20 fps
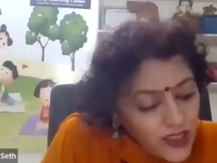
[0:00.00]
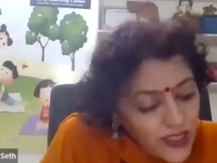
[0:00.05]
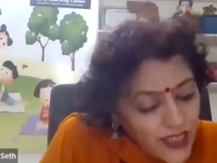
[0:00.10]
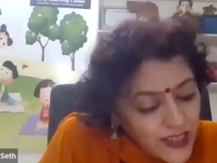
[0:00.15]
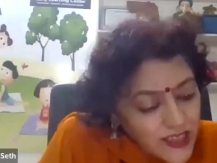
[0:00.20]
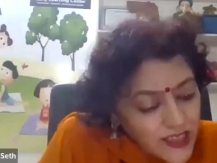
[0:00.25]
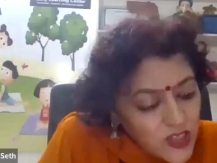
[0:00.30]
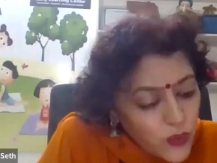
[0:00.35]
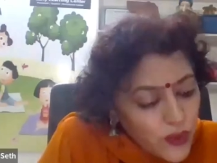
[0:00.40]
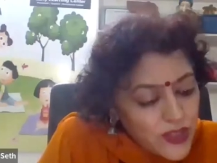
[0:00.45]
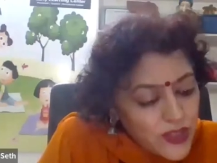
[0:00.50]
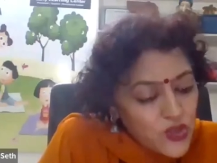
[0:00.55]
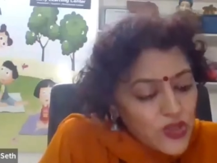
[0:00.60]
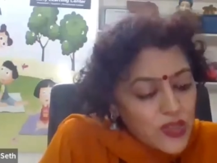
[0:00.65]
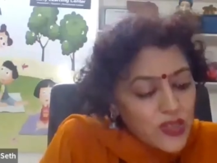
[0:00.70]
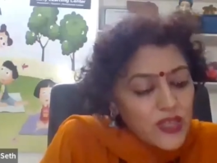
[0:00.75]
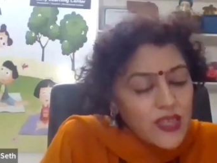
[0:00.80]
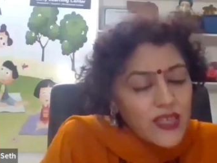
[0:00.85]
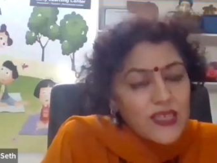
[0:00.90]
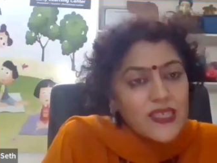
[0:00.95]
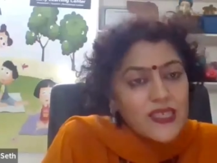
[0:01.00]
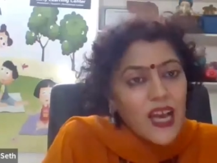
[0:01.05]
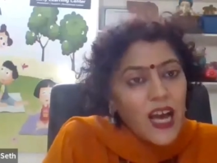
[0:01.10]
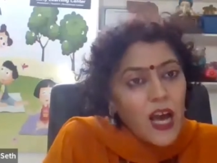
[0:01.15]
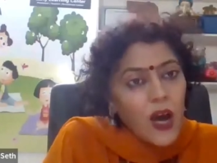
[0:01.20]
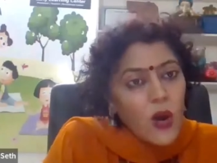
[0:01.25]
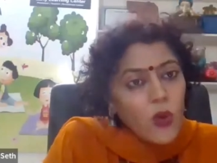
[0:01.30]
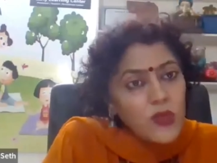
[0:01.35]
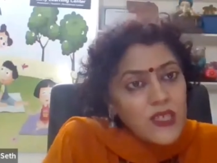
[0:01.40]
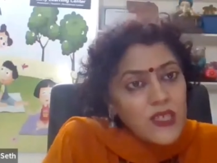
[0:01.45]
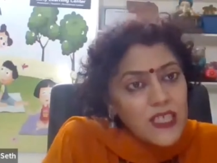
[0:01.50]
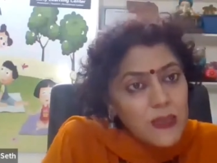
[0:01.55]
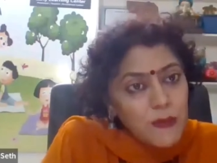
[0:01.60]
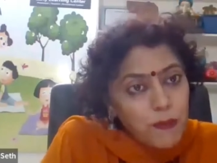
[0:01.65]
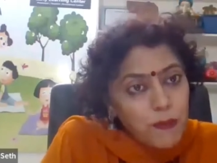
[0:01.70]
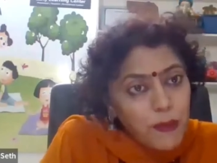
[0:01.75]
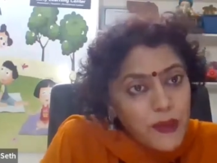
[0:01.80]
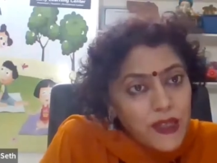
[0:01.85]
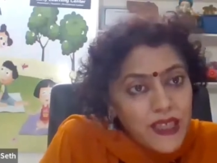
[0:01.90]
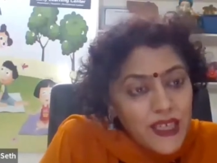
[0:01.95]
the next question is, how does
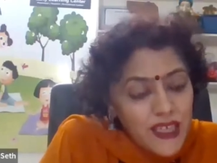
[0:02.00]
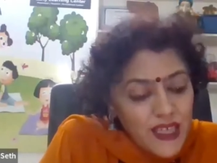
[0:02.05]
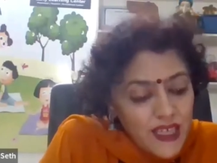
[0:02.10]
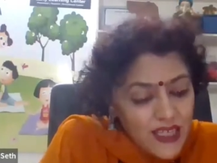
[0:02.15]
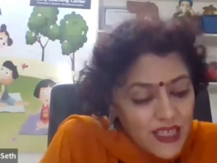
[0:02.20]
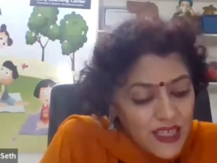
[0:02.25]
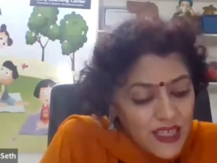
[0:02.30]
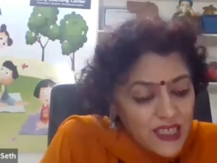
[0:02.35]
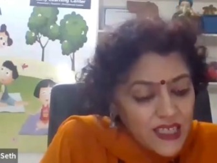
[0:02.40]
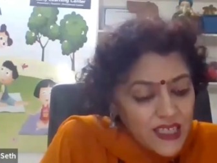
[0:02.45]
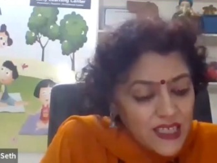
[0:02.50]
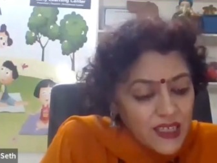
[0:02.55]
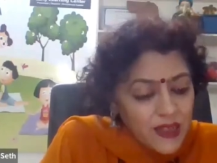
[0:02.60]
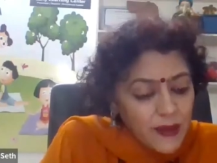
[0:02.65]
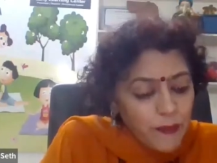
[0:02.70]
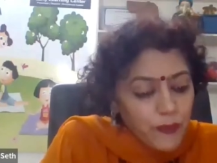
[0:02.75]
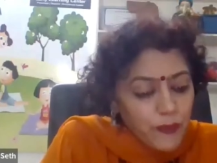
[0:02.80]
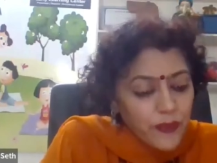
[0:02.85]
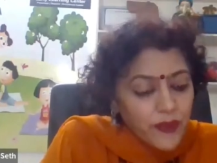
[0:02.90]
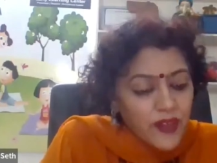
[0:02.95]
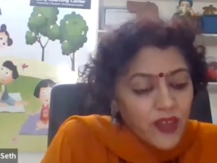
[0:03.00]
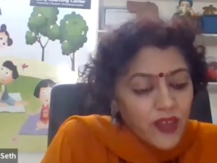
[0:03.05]
picky eating